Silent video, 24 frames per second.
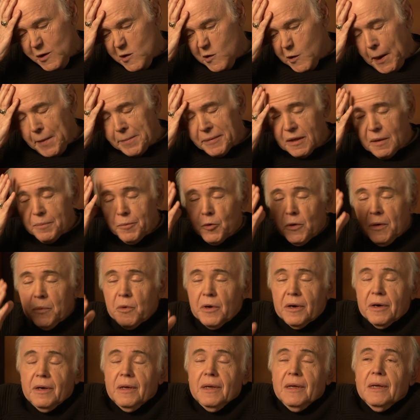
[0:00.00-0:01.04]
came to the point
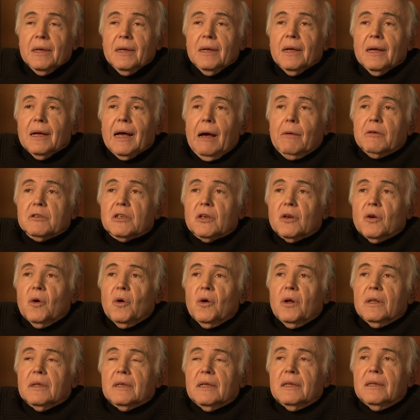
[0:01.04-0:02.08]
where I was
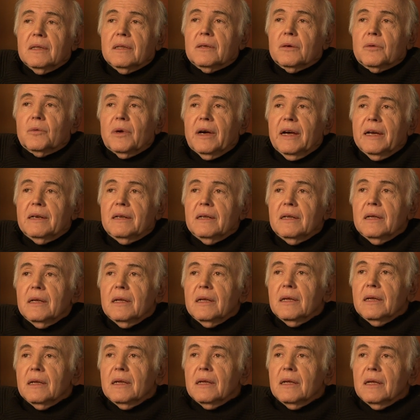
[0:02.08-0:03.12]
called in to write
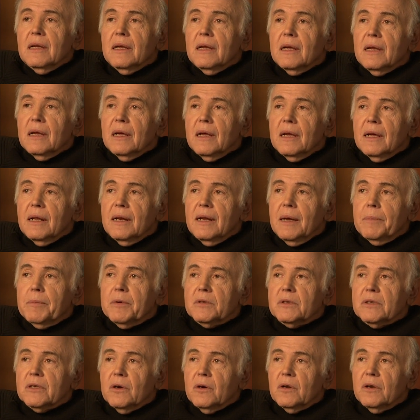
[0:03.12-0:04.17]
an
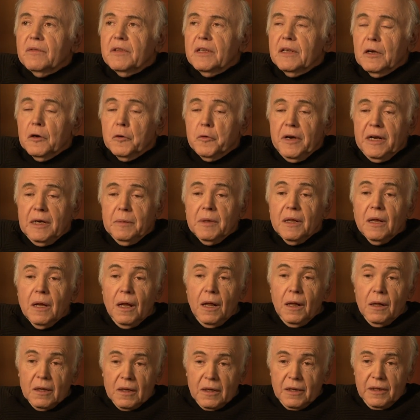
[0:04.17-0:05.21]
episode of The Incredible
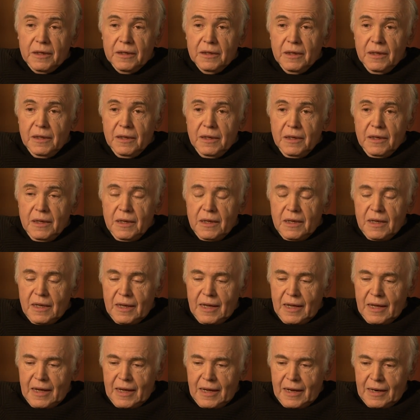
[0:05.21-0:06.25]
Hulk,
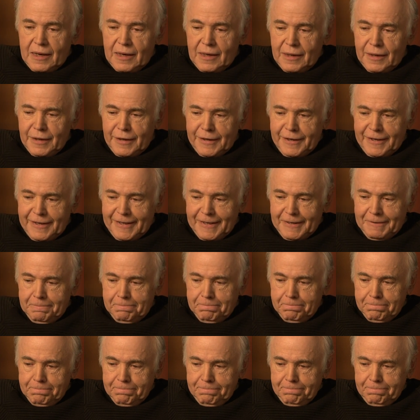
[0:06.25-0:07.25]
and um,